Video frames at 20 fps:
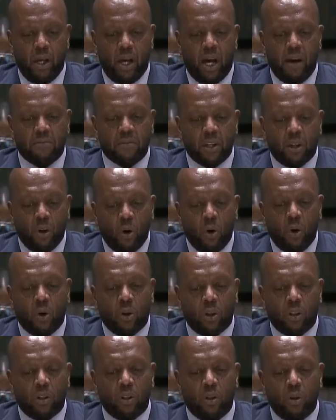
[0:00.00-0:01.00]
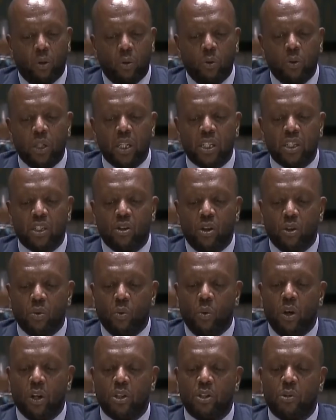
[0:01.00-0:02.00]
After all, who does not
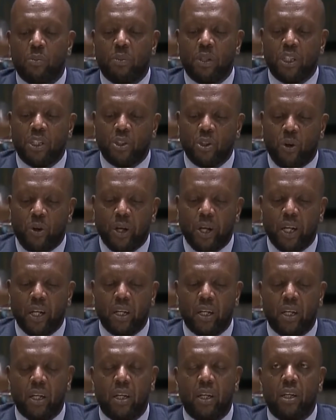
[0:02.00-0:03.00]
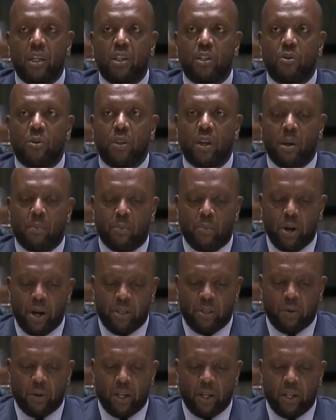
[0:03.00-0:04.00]
want to be joined to their
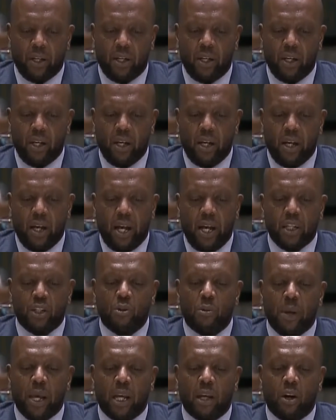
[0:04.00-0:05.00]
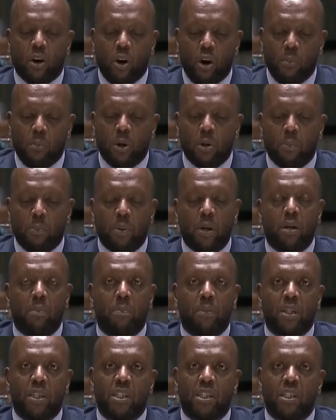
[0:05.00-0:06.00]
brethren and to make common
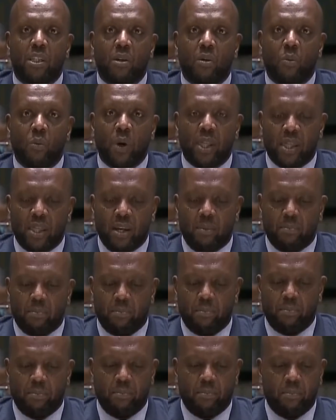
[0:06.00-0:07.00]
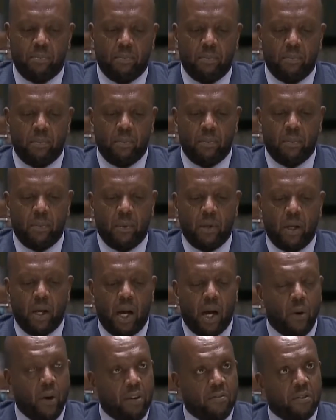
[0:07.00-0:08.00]
purpose with them?
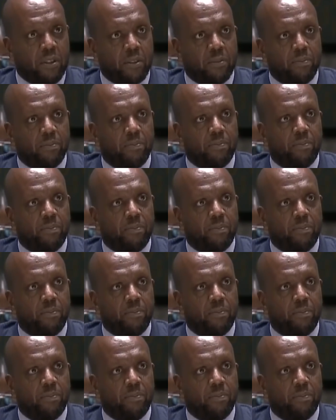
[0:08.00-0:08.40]
However,